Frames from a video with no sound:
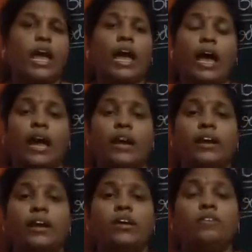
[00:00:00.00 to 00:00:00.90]
And
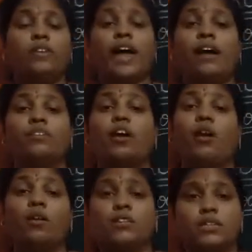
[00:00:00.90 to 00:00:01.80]
we'll have the
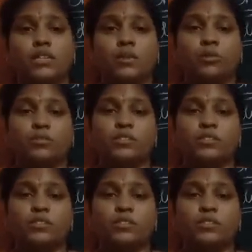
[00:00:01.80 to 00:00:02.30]
auxiliary verbs,